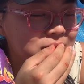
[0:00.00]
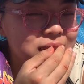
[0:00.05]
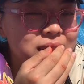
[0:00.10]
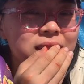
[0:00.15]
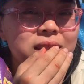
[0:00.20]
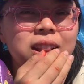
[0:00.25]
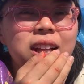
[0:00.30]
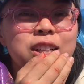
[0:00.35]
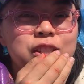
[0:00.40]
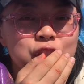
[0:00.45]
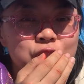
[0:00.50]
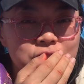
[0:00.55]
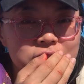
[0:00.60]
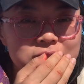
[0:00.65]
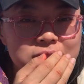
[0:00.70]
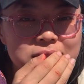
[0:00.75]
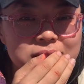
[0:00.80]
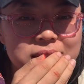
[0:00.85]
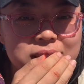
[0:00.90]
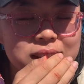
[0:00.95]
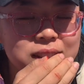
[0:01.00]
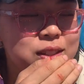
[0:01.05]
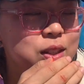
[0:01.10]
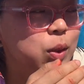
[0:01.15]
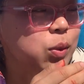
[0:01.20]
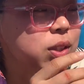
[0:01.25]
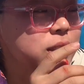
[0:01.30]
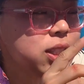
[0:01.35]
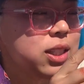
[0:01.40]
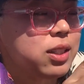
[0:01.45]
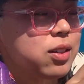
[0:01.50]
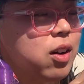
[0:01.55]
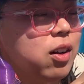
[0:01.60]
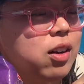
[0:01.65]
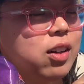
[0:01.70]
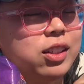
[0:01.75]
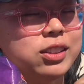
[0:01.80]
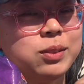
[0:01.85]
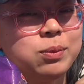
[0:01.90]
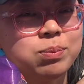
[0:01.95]
Luscious. So this is
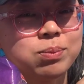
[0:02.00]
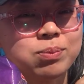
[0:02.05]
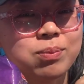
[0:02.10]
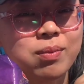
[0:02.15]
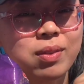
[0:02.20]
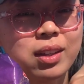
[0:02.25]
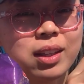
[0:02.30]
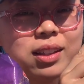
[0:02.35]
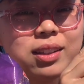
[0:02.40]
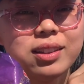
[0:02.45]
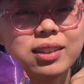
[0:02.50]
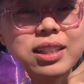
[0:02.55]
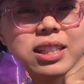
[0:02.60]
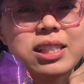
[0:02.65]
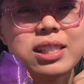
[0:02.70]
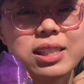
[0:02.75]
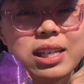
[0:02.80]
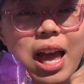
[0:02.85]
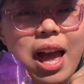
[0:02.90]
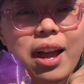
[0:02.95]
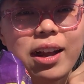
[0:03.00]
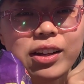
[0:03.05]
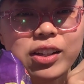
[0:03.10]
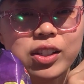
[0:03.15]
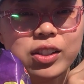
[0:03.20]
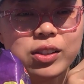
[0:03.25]
called the snack.